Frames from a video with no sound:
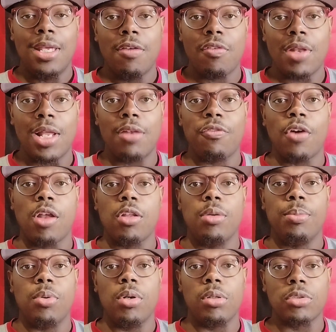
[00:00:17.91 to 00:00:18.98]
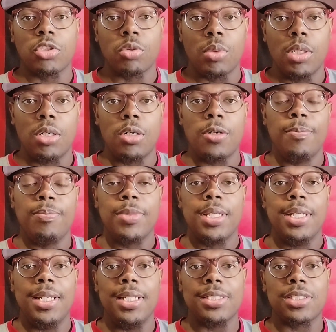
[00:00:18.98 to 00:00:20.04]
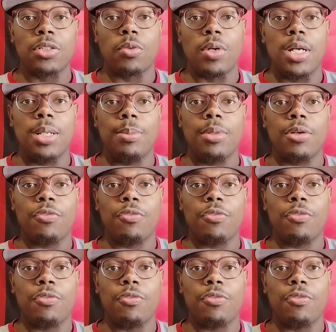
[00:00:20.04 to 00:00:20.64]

If you'd like to follow your boy on Twitter and Instagram,